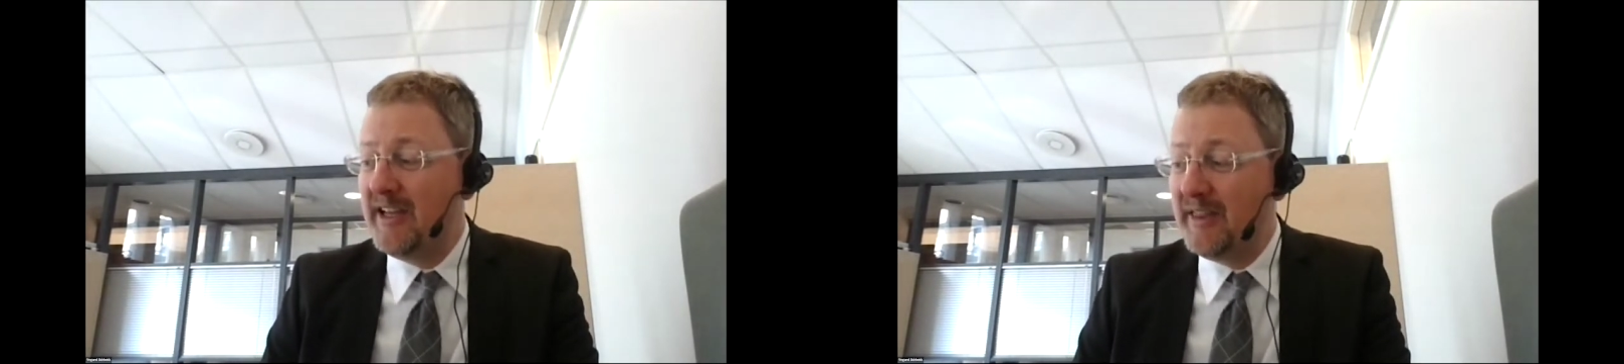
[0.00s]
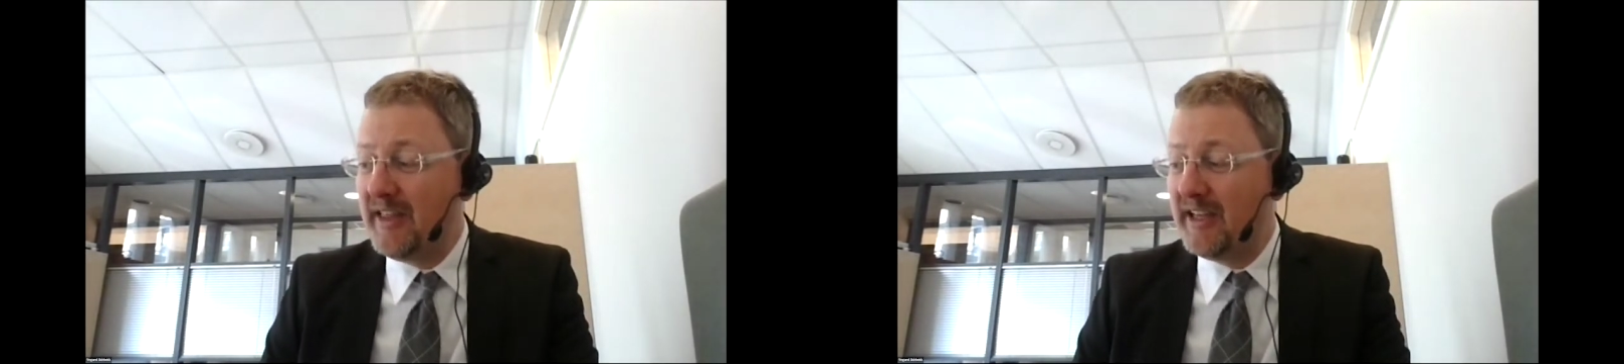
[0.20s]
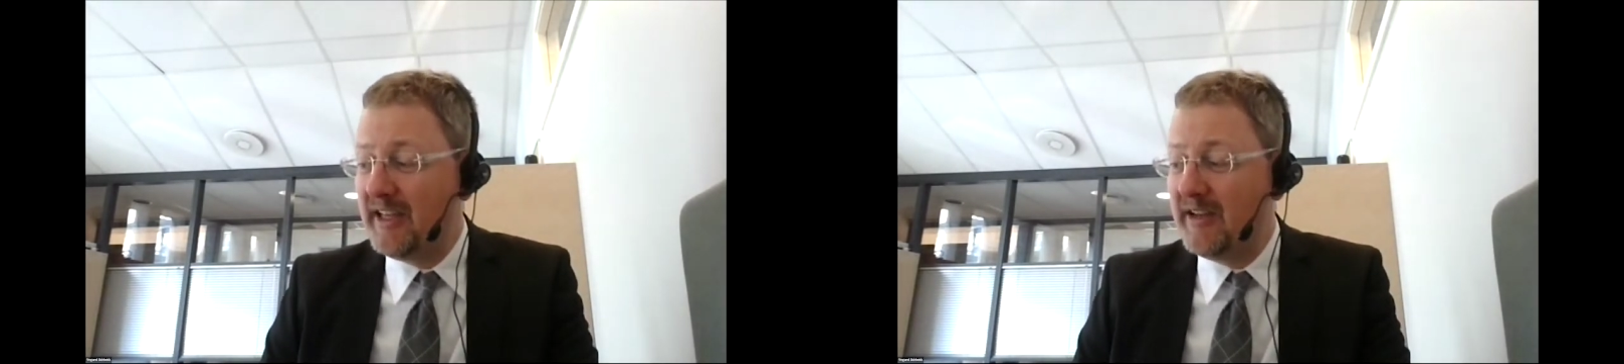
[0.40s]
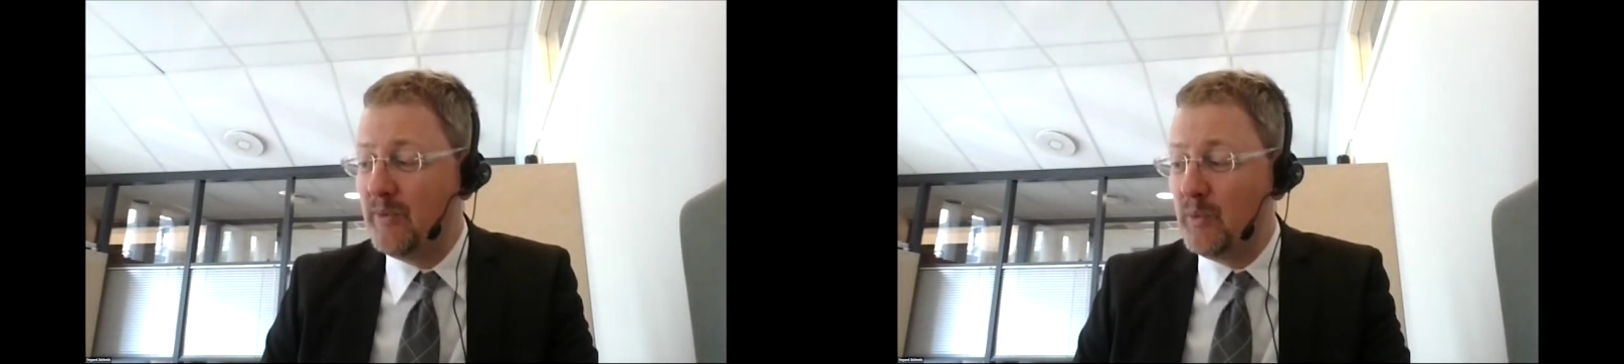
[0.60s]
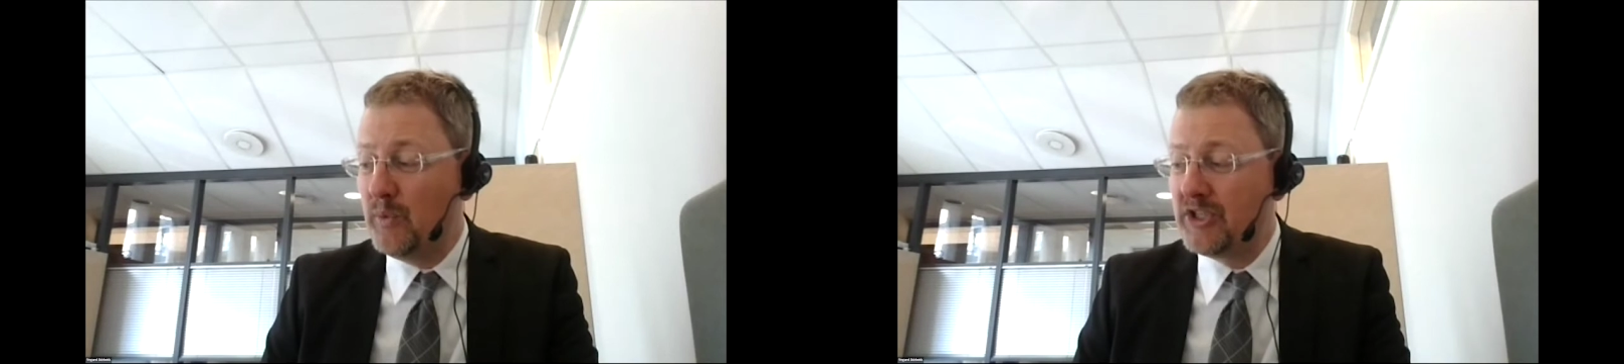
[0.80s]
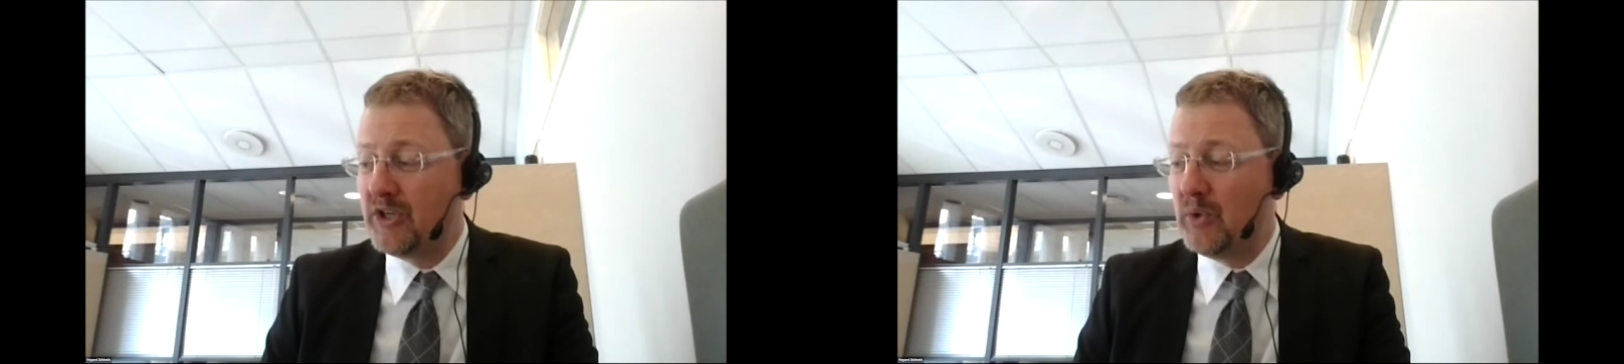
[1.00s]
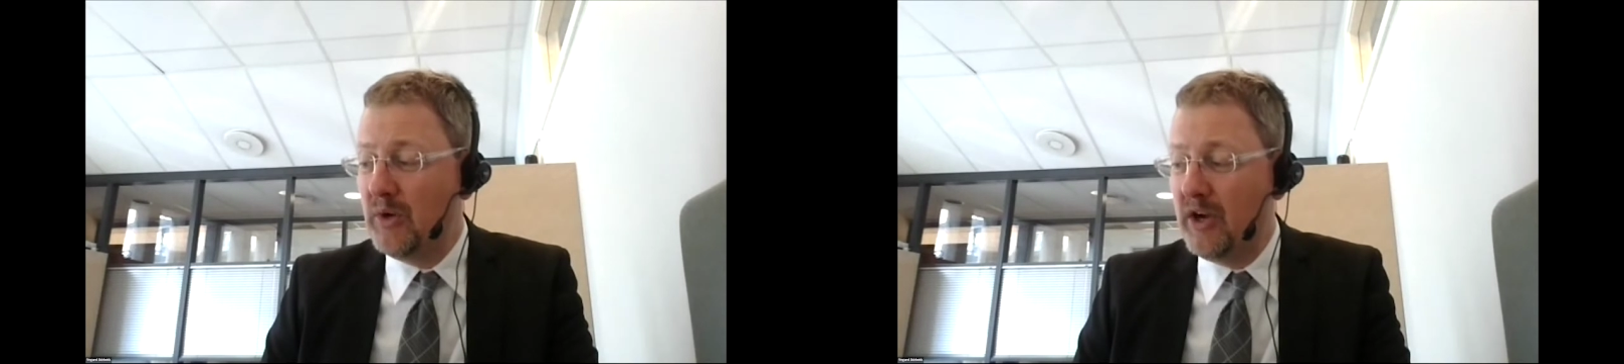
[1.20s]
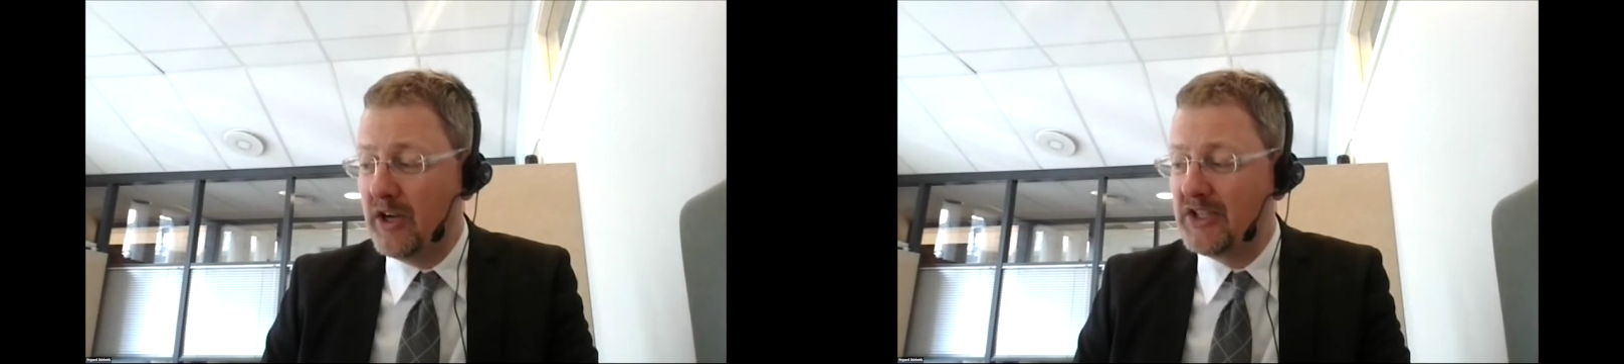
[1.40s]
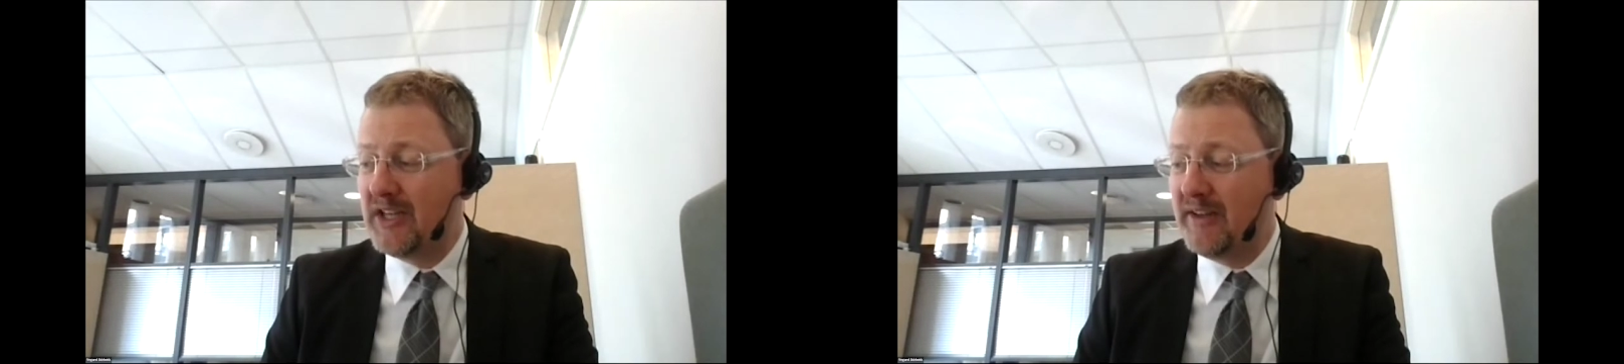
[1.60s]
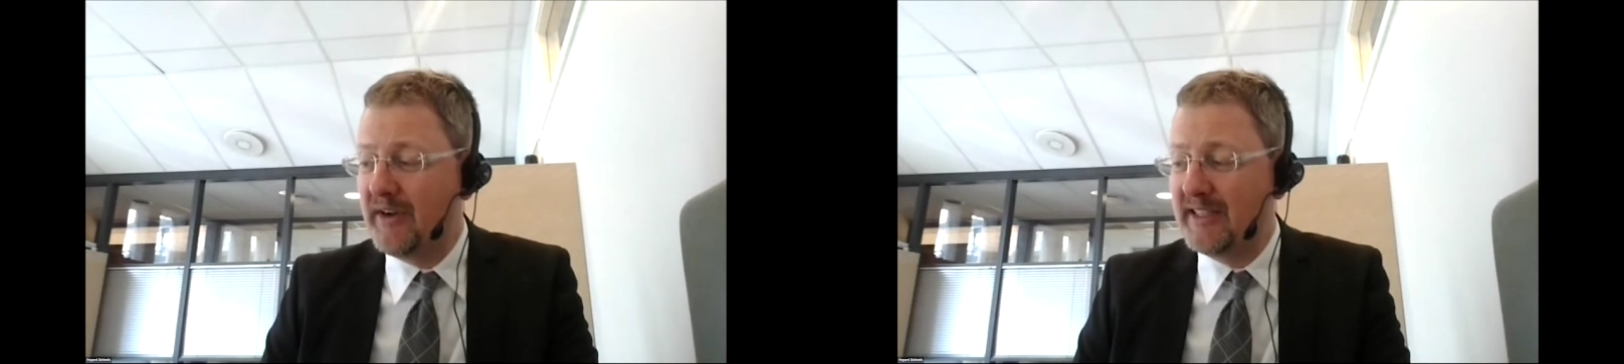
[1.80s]
they would show
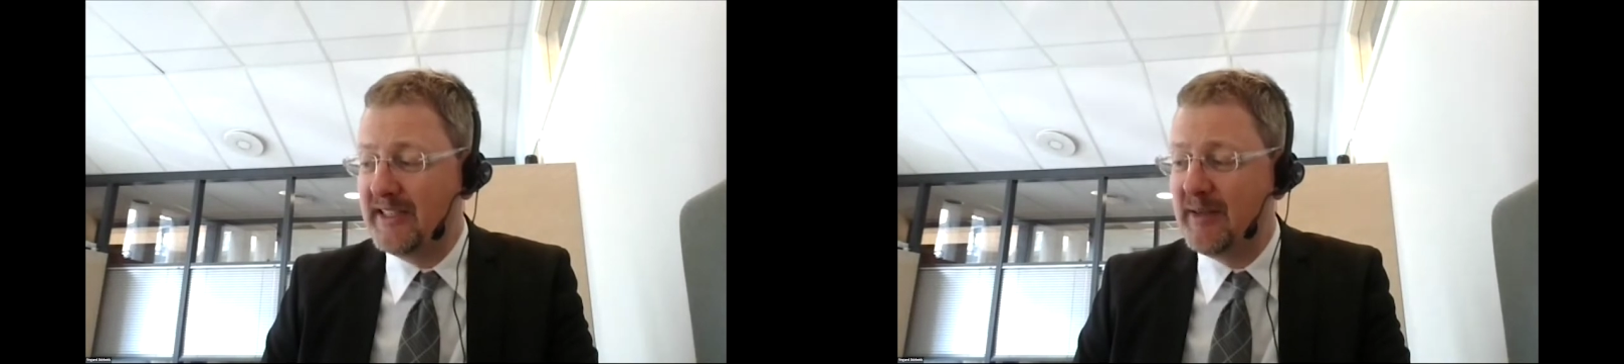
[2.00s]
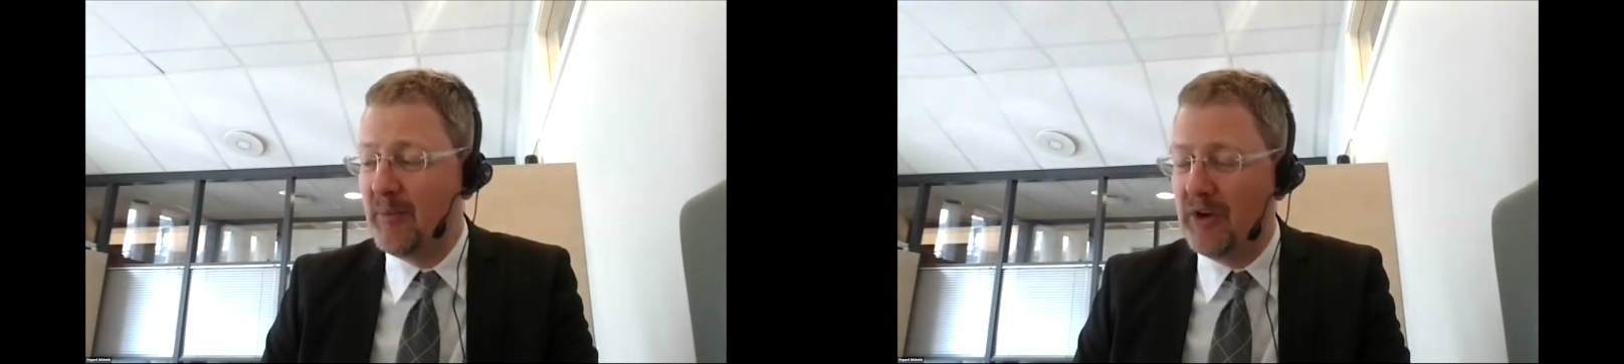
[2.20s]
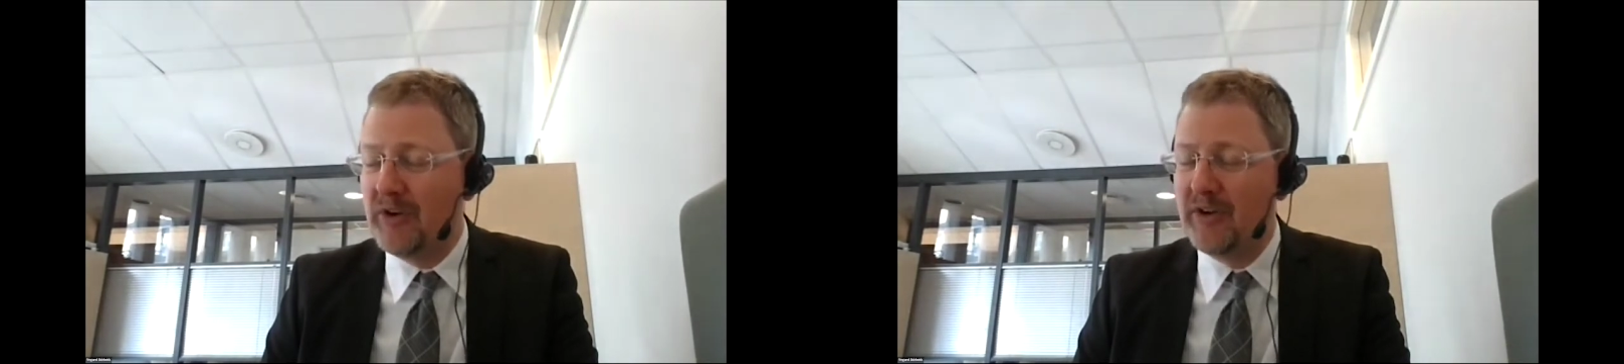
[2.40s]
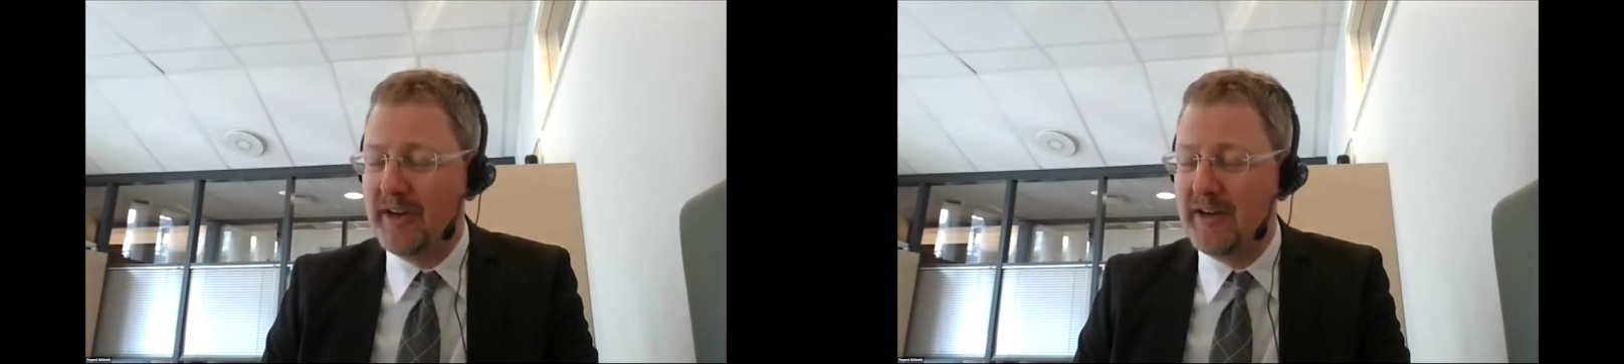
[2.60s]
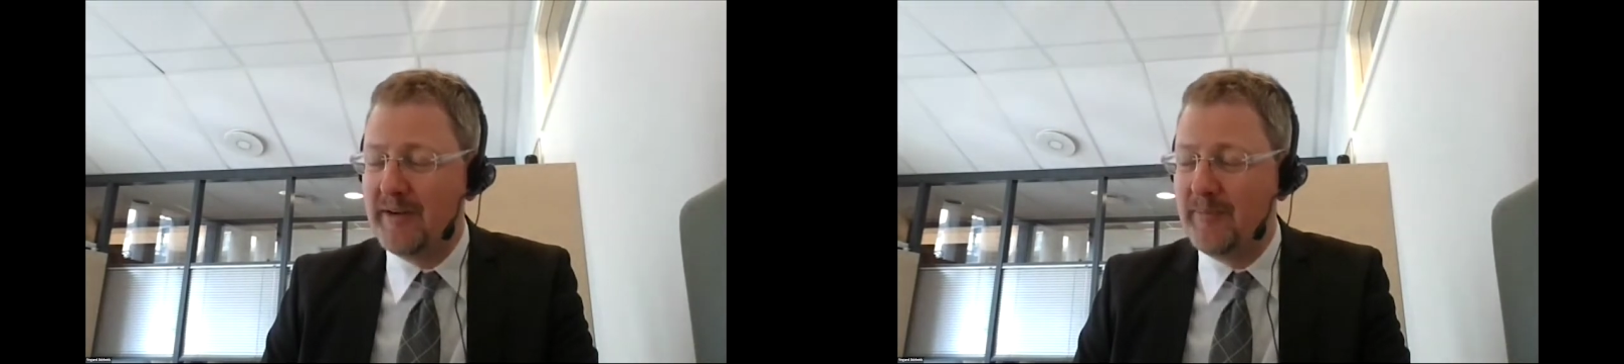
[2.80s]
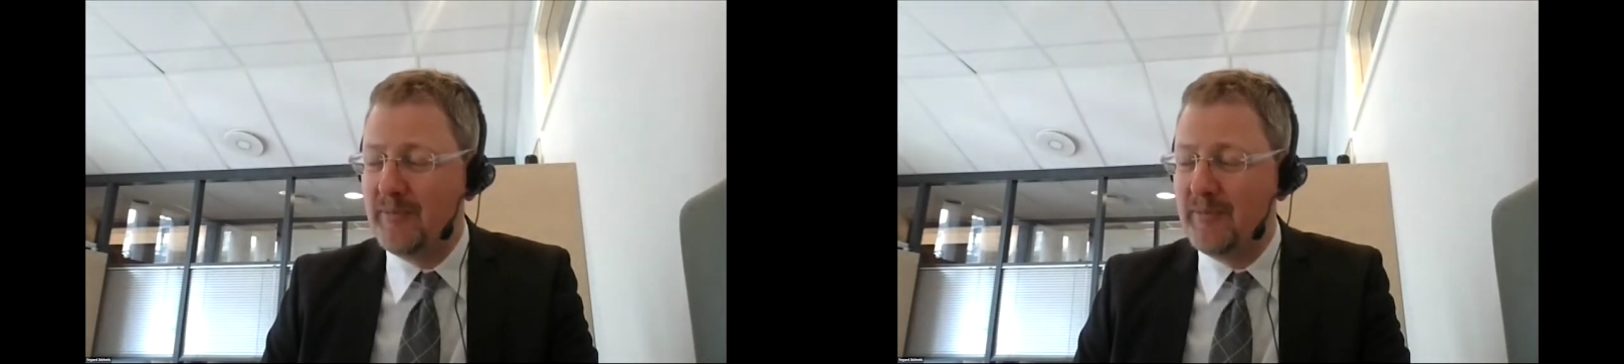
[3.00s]
largely very similar